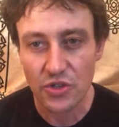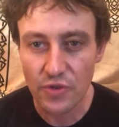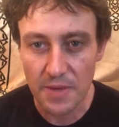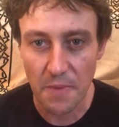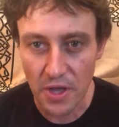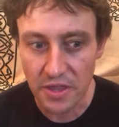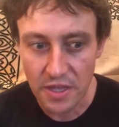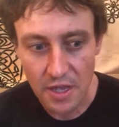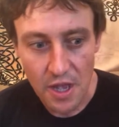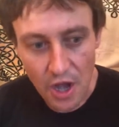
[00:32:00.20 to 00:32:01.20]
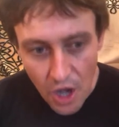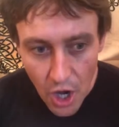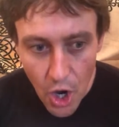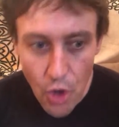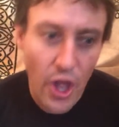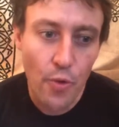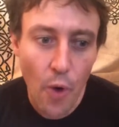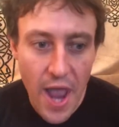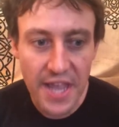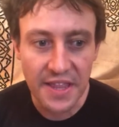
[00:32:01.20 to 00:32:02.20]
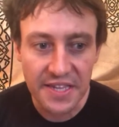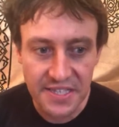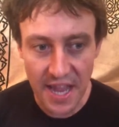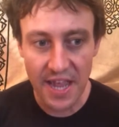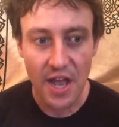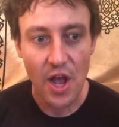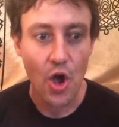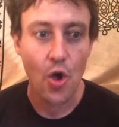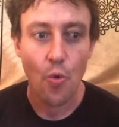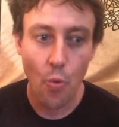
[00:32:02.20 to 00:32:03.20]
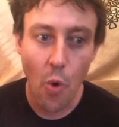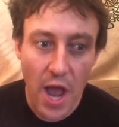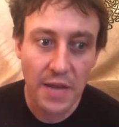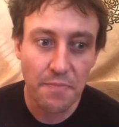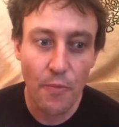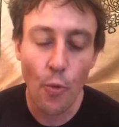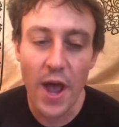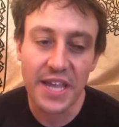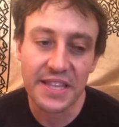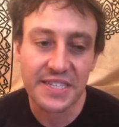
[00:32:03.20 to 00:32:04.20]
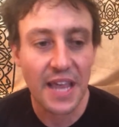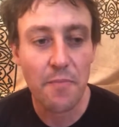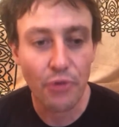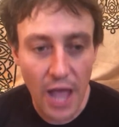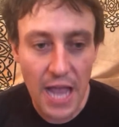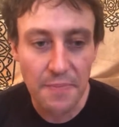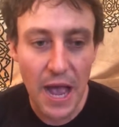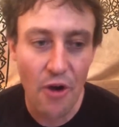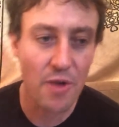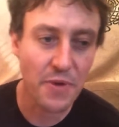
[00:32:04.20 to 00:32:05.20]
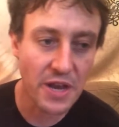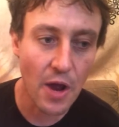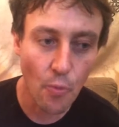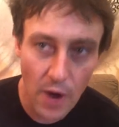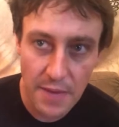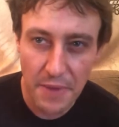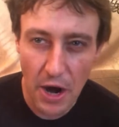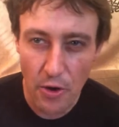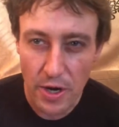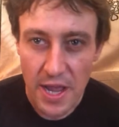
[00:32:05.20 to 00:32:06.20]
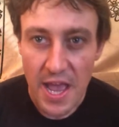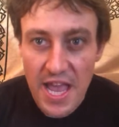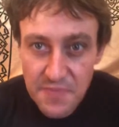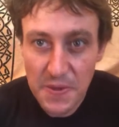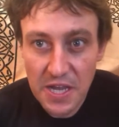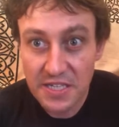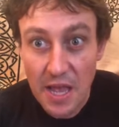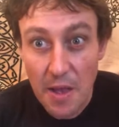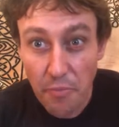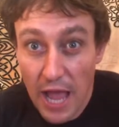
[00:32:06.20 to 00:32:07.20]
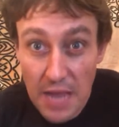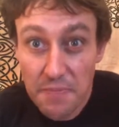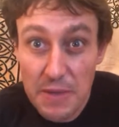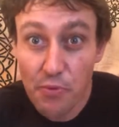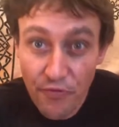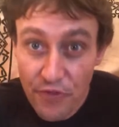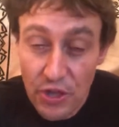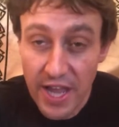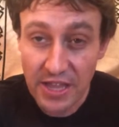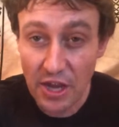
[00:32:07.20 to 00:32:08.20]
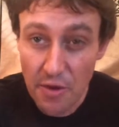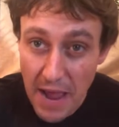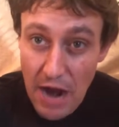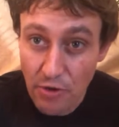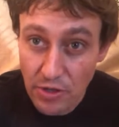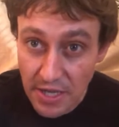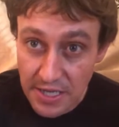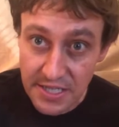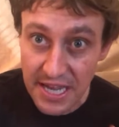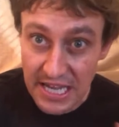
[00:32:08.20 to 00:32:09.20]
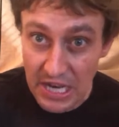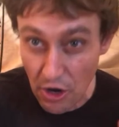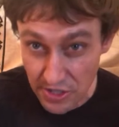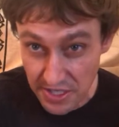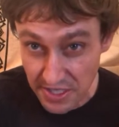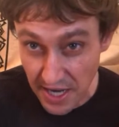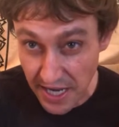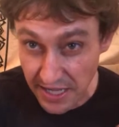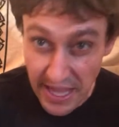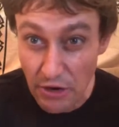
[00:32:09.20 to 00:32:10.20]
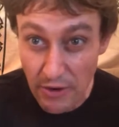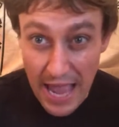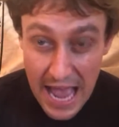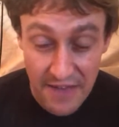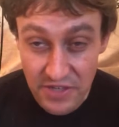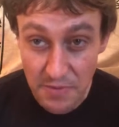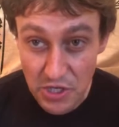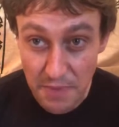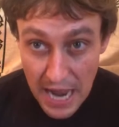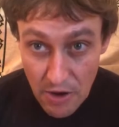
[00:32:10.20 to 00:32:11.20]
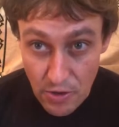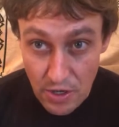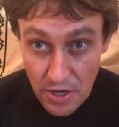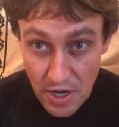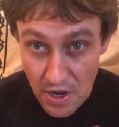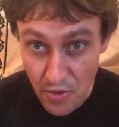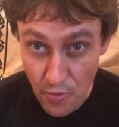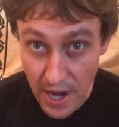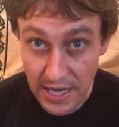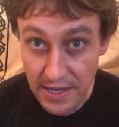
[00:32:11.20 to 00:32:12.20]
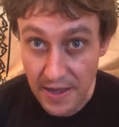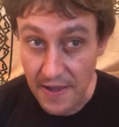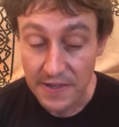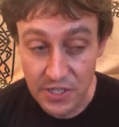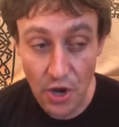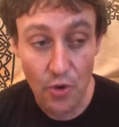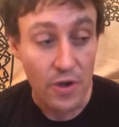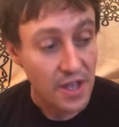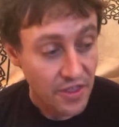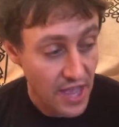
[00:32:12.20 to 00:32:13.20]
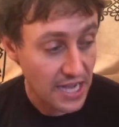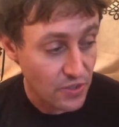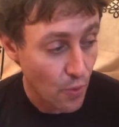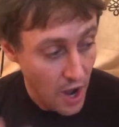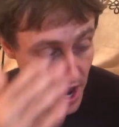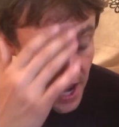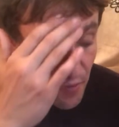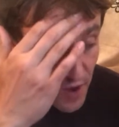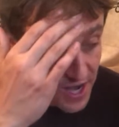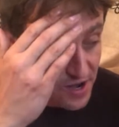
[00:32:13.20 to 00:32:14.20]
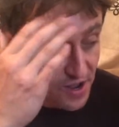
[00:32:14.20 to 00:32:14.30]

History Month. Oh, like, why can they say white, why can they say black power but not white power? It's because black people feel like they're powerless in our society. They don't have as much power, right? So that's why when,